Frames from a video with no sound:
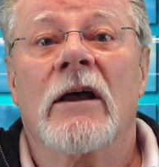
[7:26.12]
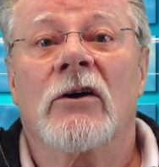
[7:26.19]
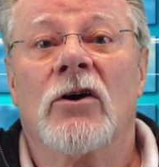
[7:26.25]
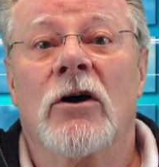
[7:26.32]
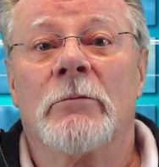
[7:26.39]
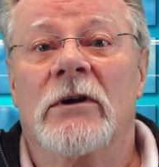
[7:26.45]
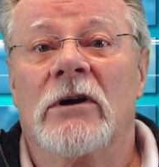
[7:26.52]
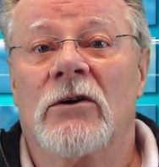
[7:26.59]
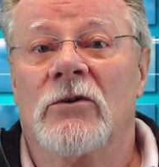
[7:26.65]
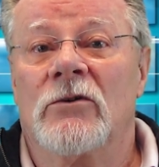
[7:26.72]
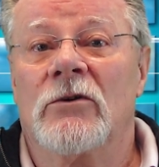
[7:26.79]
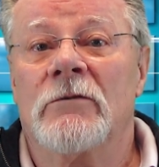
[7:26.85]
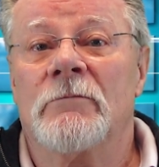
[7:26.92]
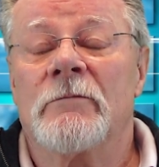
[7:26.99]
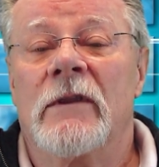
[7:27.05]
common
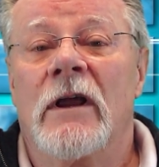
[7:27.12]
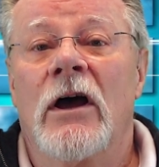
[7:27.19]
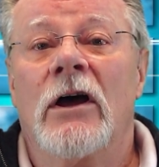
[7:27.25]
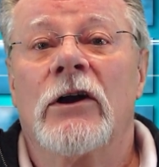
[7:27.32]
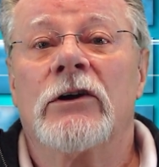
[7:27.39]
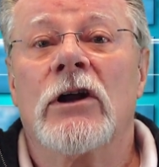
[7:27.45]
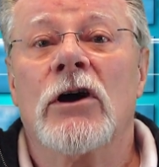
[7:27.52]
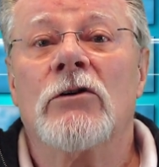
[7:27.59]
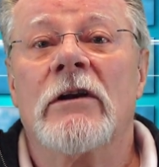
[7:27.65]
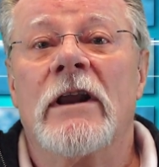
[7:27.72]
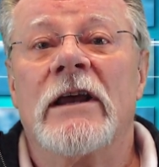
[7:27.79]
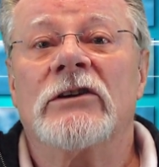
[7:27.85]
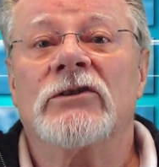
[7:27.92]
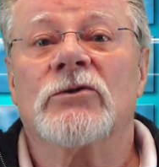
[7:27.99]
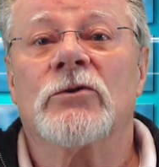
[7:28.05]
law, no
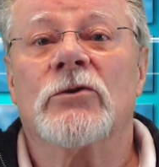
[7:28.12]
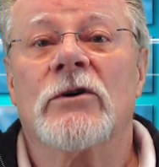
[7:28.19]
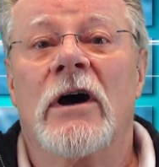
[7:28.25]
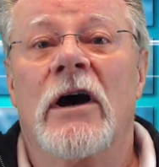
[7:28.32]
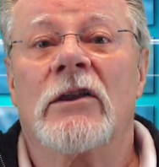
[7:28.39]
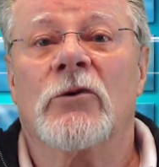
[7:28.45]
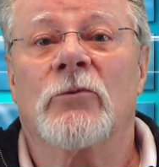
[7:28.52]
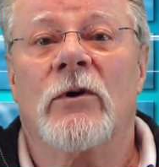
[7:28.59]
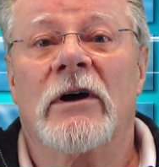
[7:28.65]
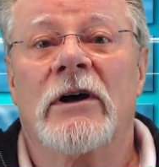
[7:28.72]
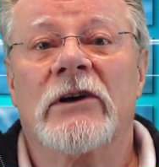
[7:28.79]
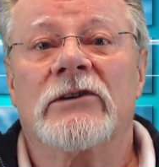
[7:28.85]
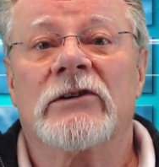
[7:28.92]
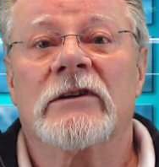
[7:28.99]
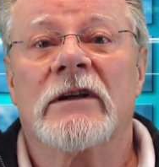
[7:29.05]
less or
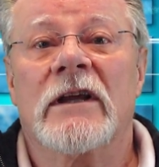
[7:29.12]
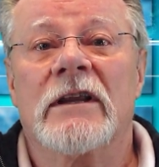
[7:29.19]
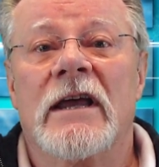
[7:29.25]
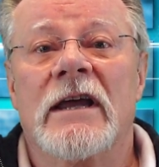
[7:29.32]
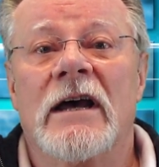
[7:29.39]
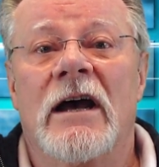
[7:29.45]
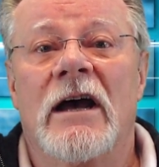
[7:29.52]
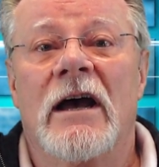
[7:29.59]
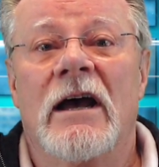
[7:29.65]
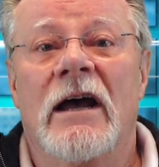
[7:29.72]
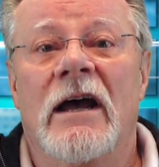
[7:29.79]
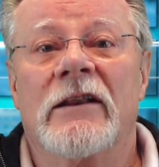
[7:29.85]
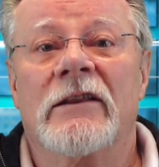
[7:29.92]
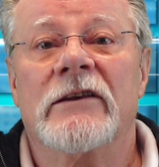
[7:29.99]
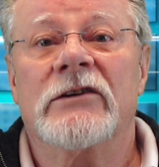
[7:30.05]
otherwise than they are
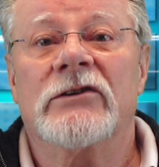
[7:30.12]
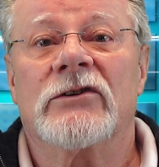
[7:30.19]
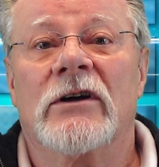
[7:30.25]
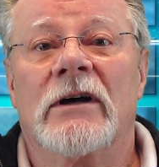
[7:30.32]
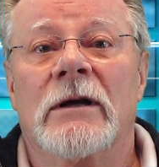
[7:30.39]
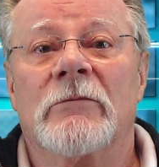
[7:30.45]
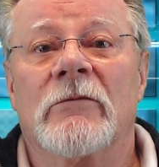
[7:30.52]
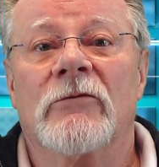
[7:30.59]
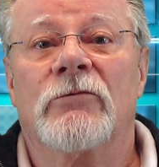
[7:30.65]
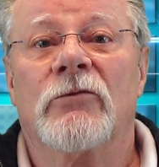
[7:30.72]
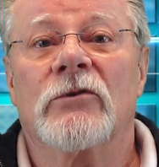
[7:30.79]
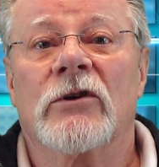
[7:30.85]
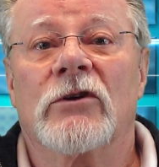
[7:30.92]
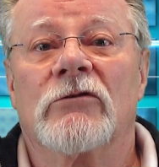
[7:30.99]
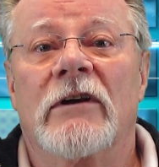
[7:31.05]
at this time
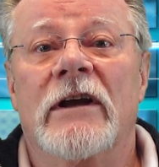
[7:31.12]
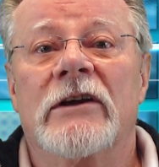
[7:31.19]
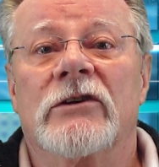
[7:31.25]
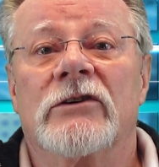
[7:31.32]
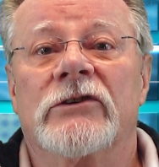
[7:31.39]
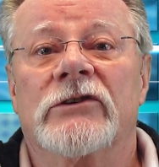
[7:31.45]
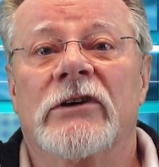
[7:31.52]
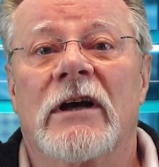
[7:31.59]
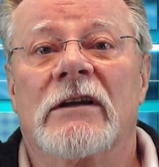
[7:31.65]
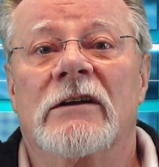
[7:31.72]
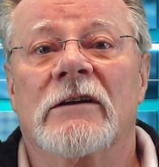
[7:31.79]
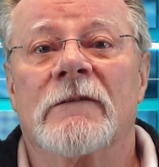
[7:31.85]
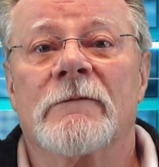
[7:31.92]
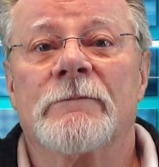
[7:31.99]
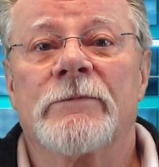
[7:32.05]
for the Great
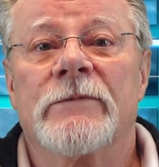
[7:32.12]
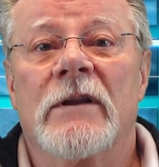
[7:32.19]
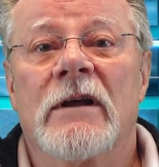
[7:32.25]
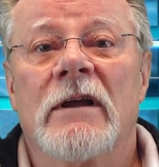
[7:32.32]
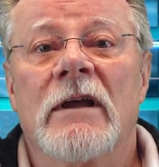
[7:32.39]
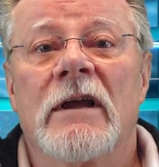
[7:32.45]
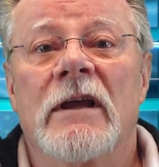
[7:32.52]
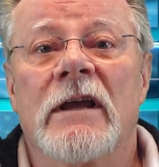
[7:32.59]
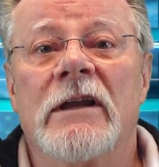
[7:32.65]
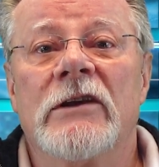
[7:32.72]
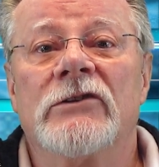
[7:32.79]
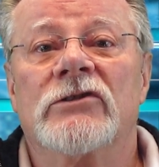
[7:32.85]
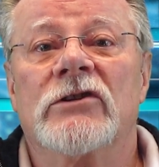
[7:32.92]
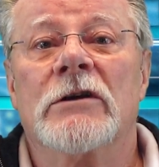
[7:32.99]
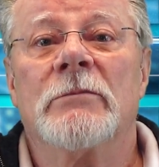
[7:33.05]
Charter,
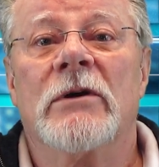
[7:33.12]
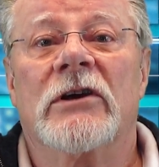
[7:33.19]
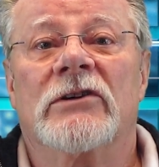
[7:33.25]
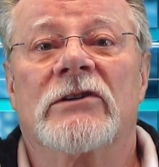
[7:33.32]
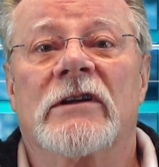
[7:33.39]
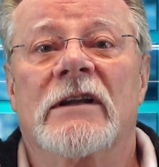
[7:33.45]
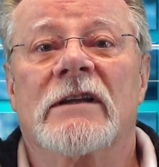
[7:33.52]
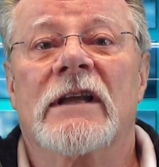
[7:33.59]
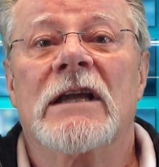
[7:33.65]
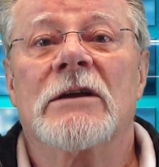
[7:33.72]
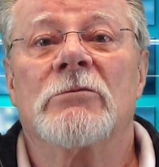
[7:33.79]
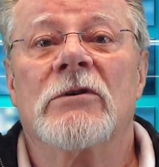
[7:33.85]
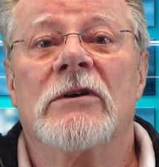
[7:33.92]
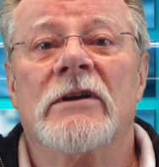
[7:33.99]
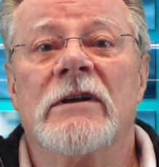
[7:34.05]
insomuch that they
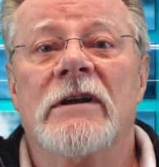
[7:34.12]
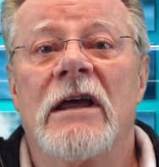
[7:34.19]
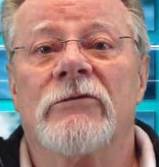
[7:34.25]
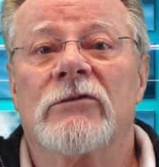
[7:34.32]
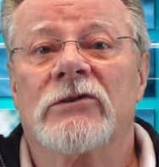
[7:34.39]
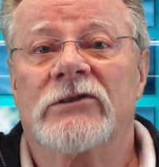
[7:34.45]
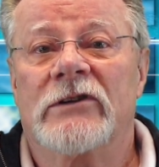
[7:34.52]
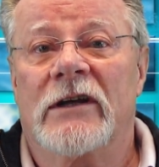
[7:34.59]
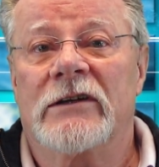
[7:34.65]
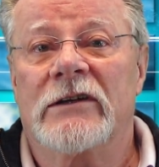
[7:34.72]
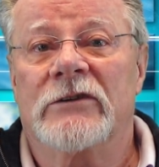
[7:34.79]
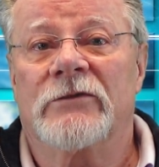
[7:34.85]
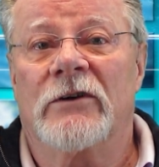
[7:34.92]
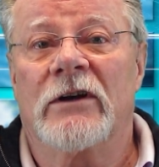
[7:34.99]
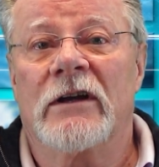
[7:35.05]
were never
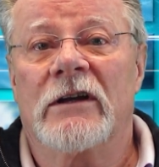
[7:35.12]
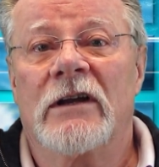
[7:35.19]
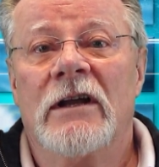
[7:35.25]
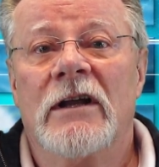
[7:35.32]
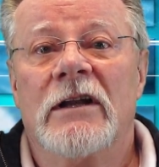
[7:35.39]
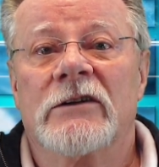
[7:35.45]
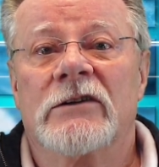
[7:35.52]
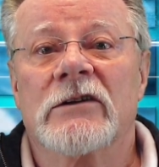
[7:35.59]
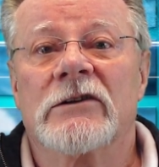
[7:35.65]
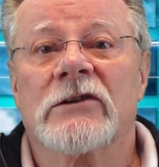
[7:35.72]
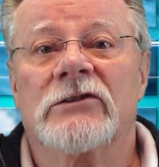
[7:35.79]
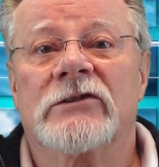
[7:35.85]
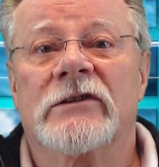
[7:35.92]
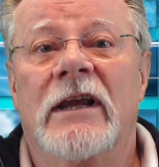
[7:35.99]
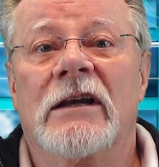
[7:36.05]
satisfied till the
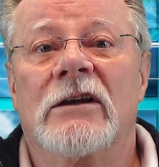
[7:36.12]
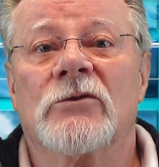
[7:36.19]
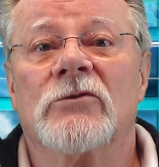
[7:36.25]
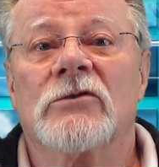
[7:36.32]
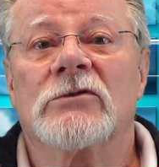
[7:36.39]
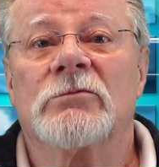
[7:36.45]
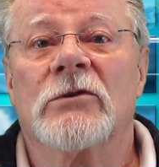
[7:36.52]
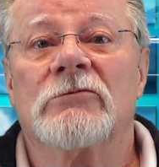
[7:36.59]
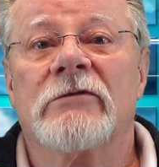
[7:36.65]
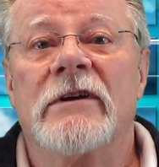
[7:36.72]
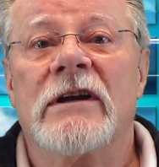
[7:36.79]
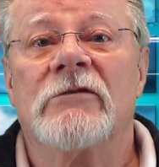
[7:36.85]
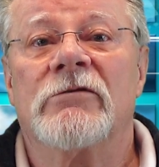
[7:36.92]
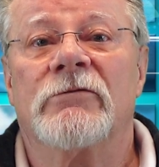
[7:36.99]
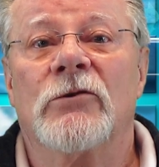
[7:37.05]
said laws were
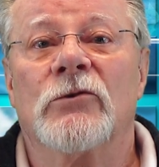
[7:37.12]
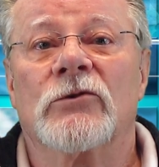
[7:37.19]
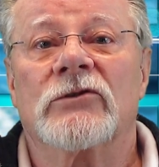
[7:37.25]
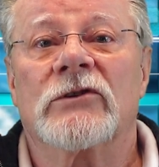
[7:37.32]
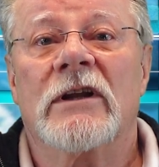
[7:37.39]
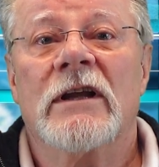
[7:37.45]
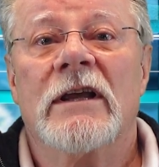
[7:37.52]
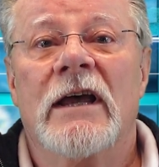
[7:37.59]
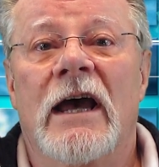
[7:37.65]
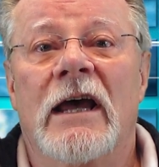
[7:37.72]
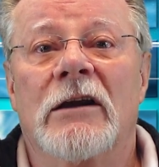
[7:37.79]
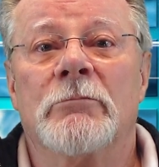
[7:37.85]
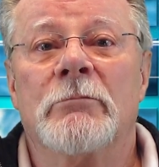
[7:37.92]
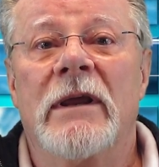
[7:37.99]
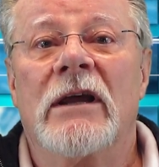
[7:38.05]
reinforced
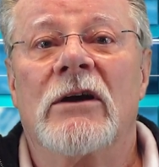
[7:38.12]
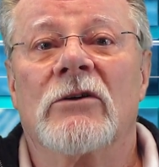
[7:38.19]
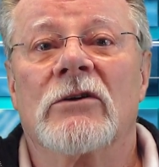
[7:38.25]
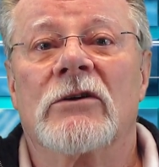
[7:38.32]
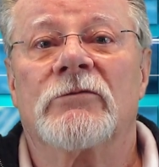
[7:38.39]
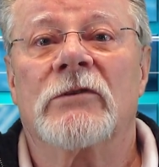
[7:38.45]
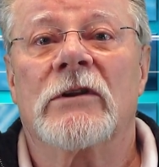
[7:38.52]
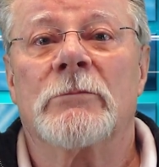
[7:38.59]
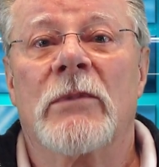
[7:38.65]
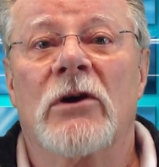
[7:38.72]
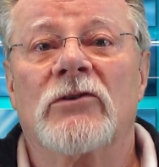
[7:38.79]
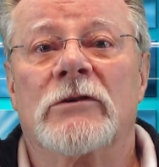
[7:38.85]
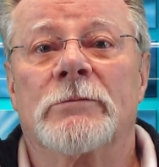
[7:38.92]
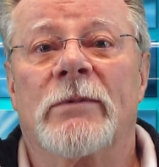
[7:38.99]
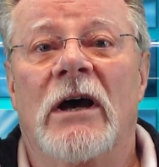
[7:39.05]
and mingled for the
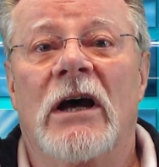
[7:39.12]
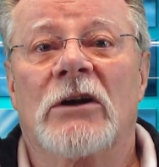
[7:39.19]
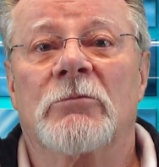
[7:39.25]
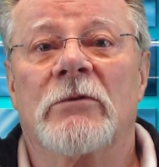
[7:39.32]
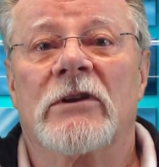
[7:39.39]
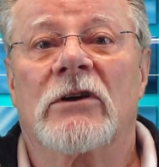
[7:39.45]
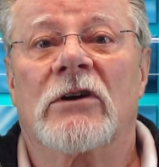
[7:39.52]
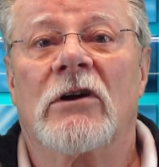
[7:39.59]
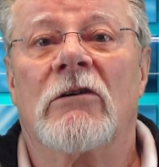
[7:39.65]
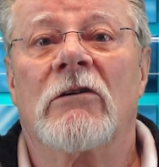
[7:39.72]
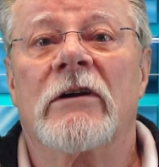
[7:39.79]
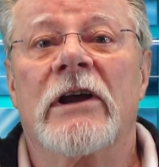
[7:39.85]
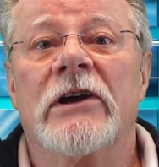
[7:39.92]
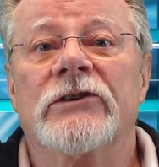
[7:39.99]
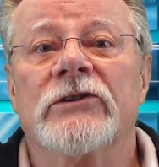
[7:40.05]
most part with the
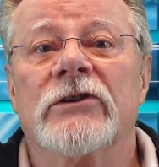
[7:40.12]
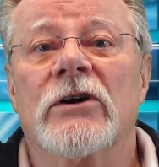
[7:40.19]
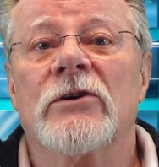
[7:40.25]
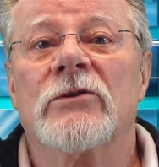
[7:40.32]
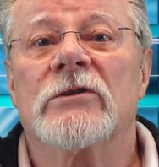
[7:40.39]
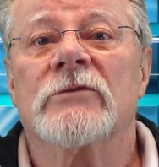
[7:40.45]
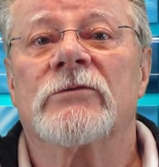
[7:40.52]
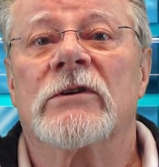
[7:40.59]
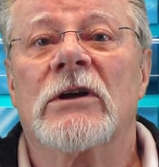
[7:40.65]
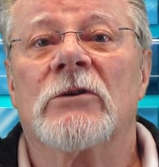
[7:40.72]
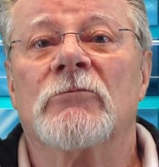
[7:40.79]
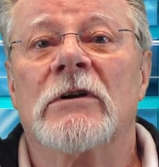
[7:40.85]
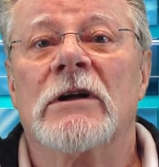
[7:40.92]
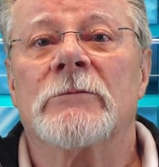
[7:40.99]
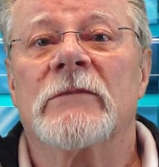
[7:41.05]
coronation oath of
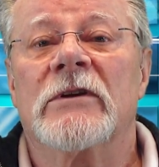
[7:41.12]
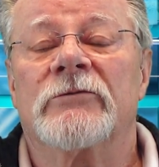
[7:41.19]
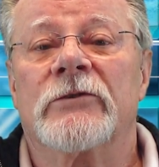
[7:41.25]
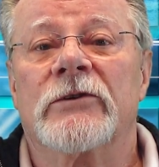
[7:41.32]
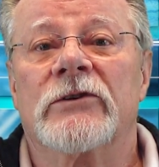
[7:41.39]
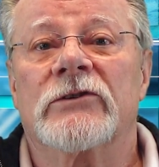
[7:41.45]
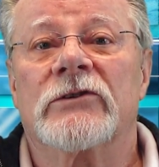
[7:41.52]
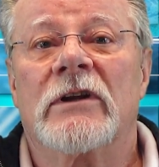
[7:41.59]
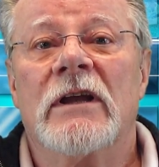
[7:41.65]
King William I